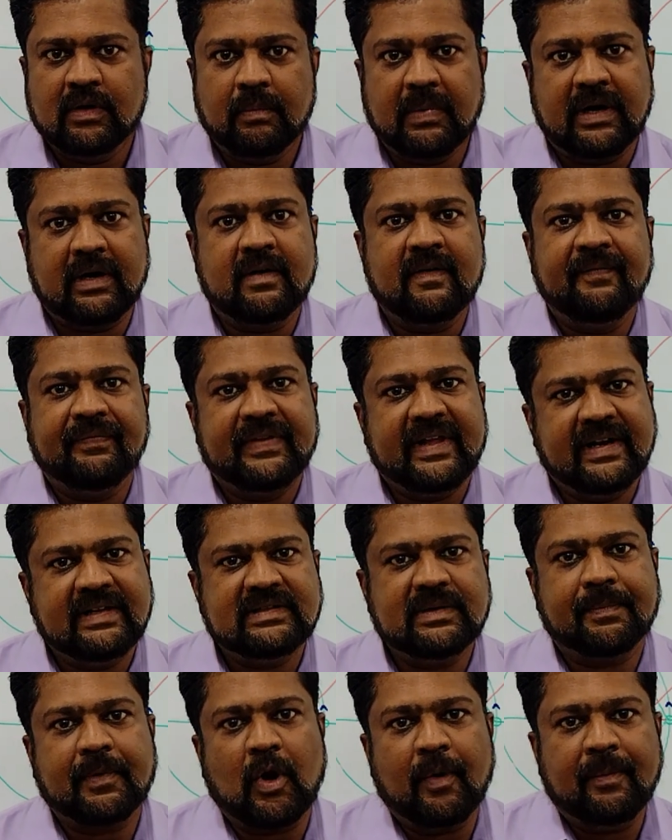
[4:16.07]
But there
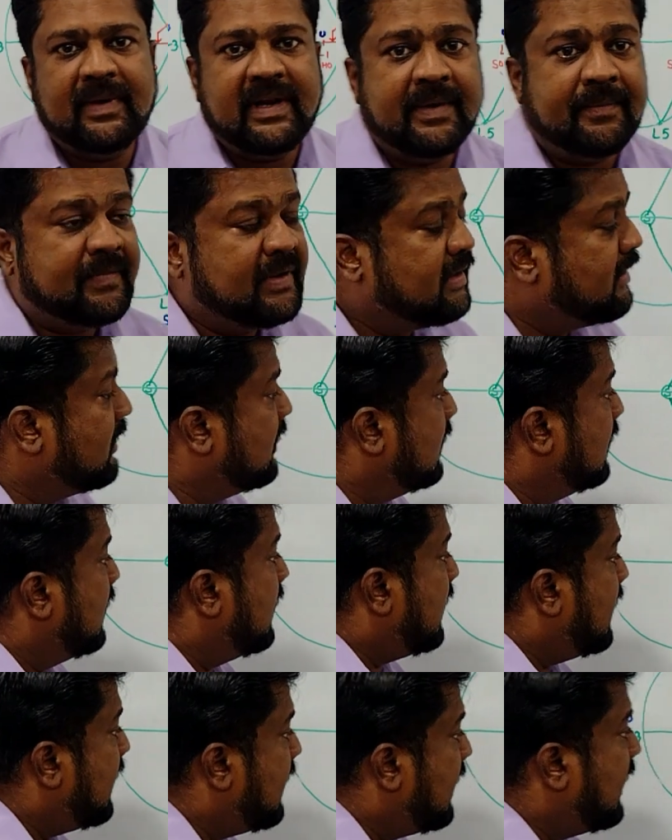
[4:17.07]
is a problem.
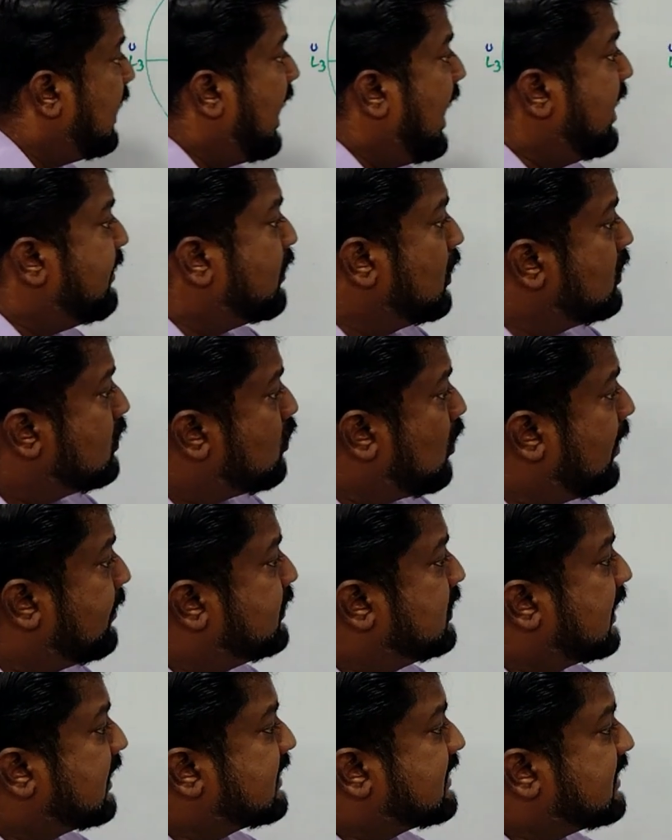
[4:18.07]
I want to
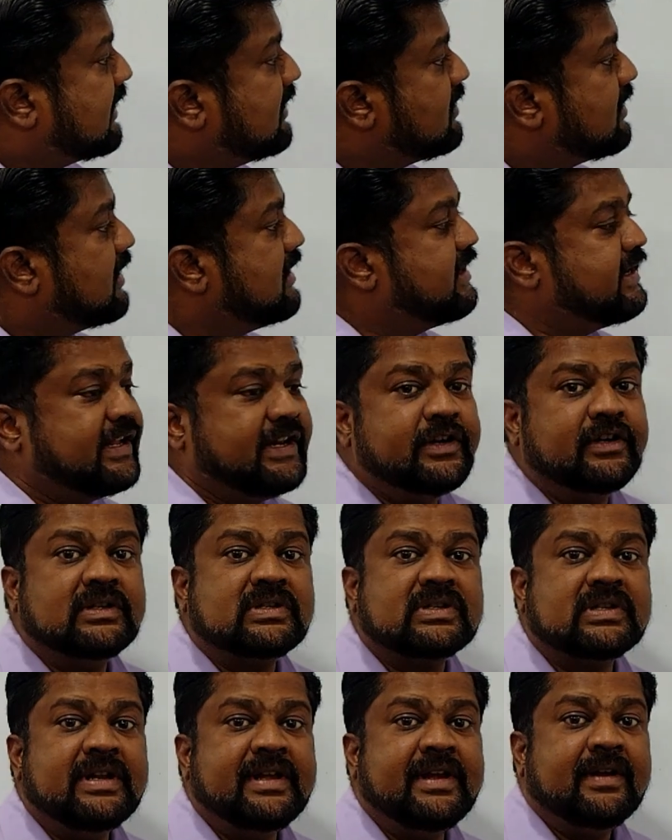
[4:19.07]
observe Sun
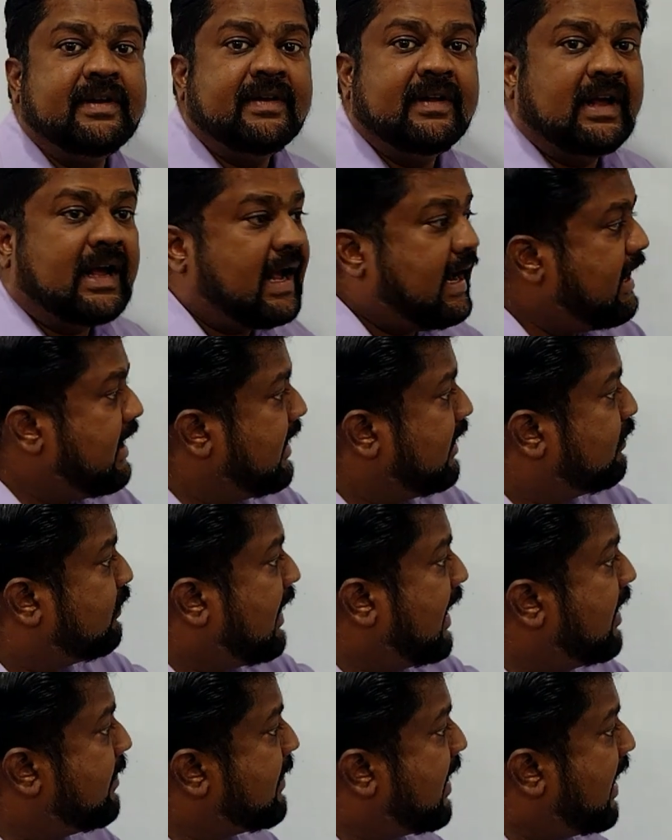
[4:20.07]
continuously, and if
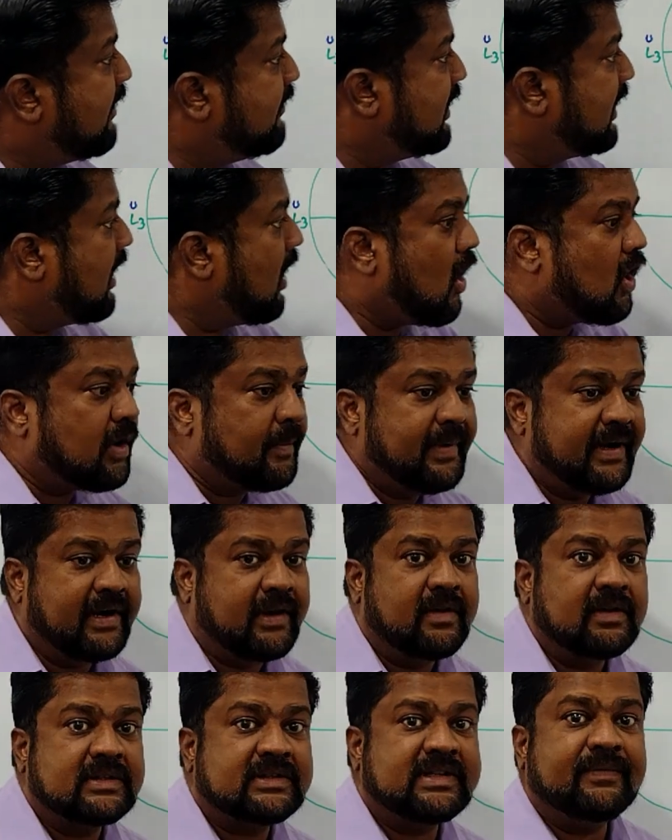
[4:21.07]
I am having
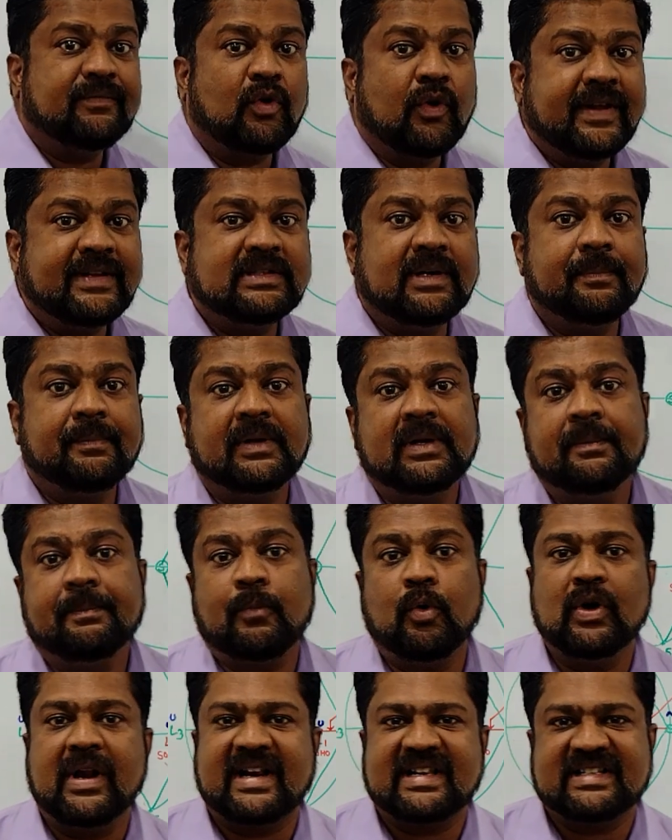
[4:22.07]
orbit, say for example
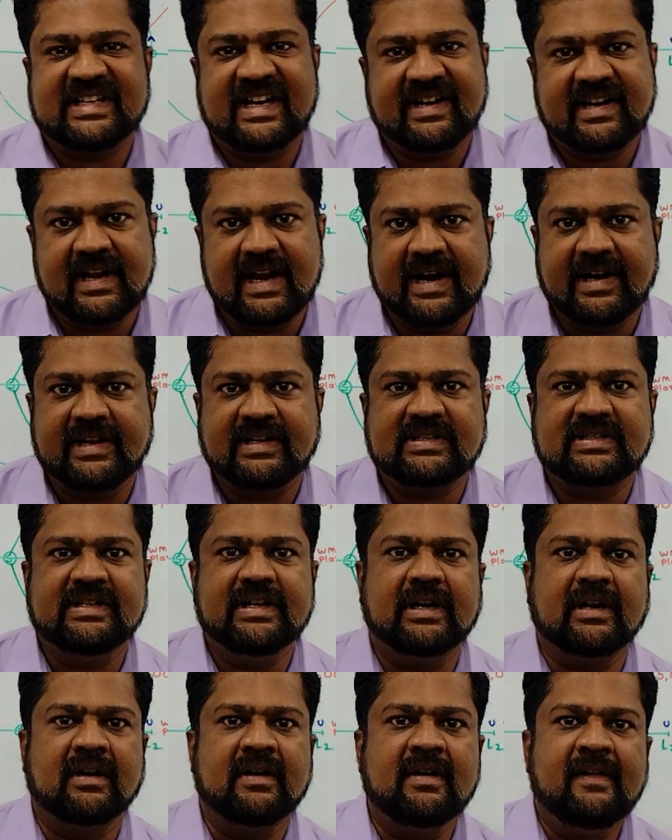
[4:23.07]
polar satellite
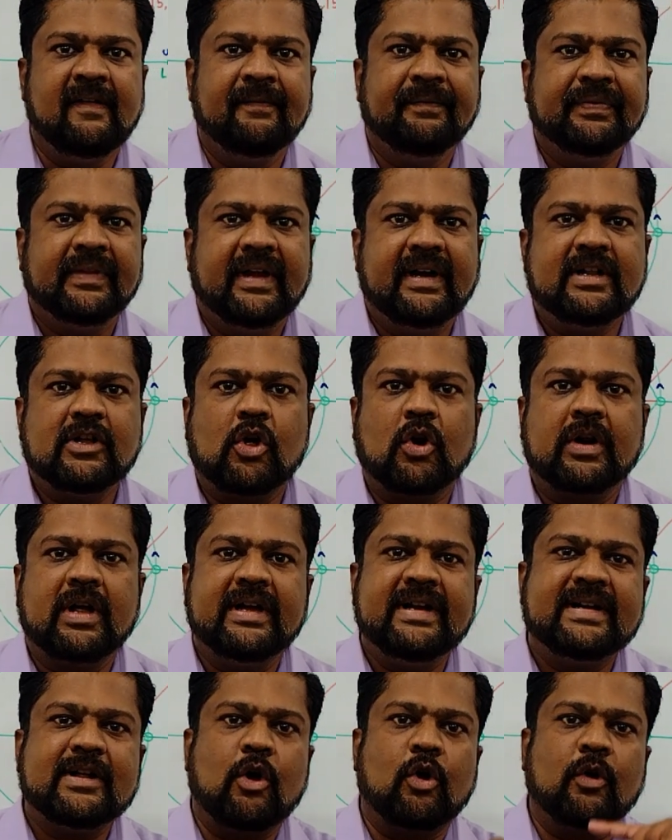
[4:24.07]
is there, it
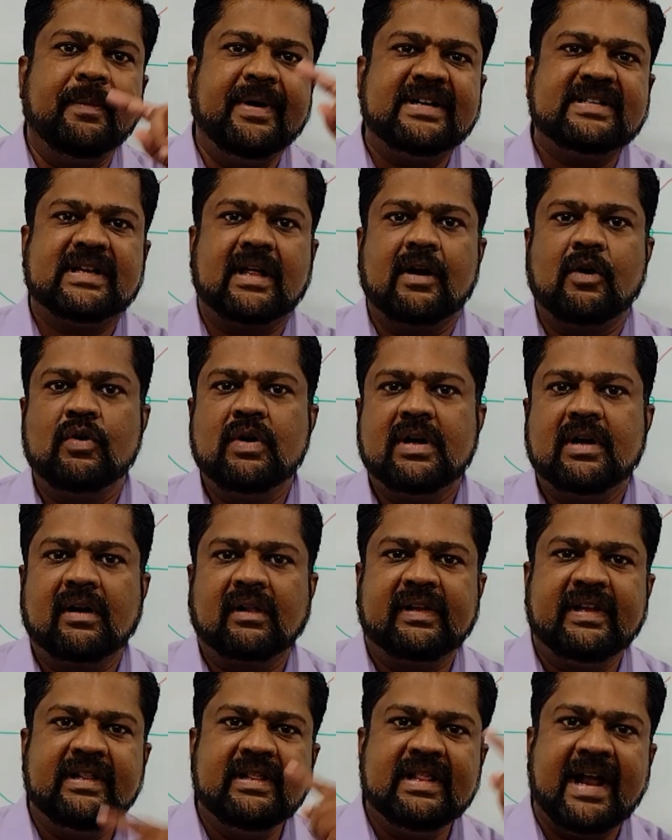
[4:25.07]
orbits around
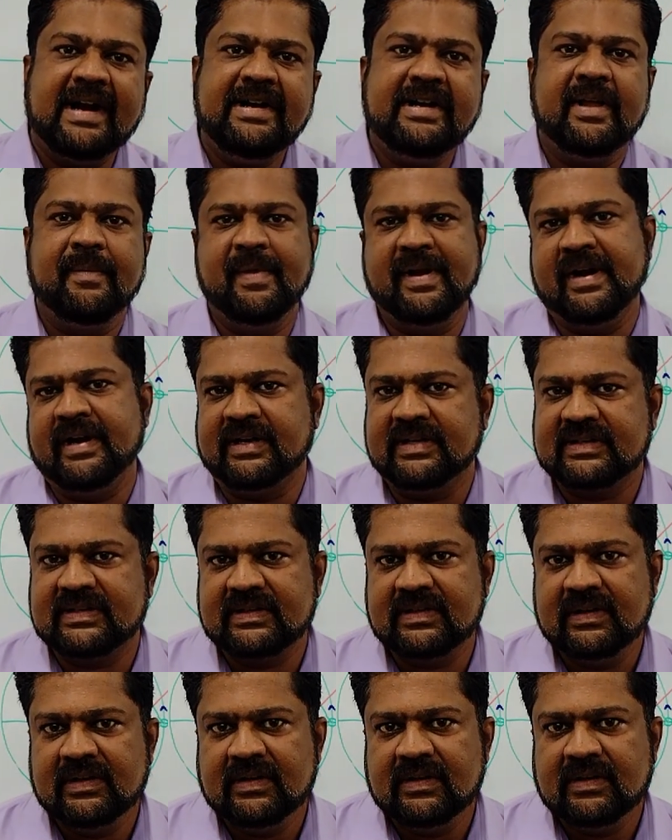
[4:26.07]
Earth in 90
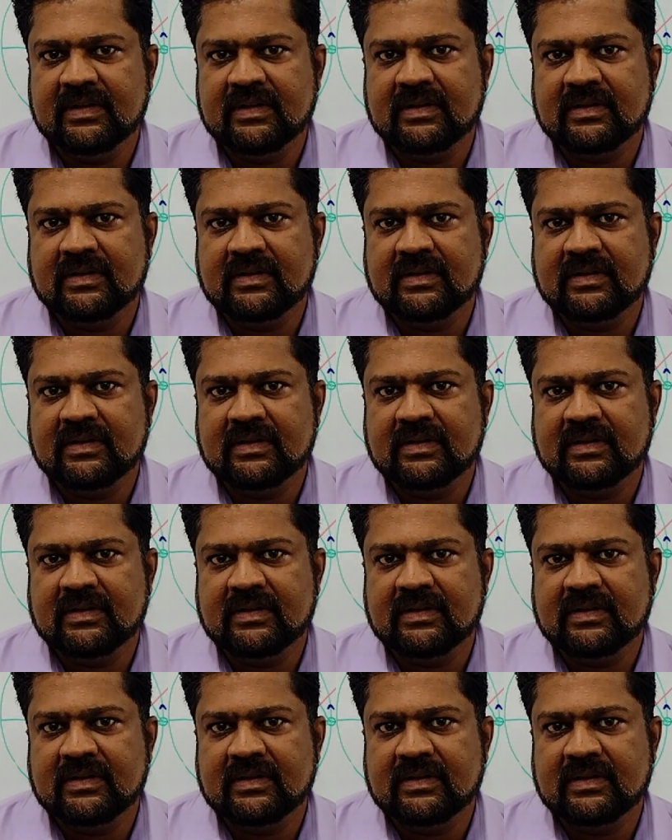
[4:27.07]
minutes.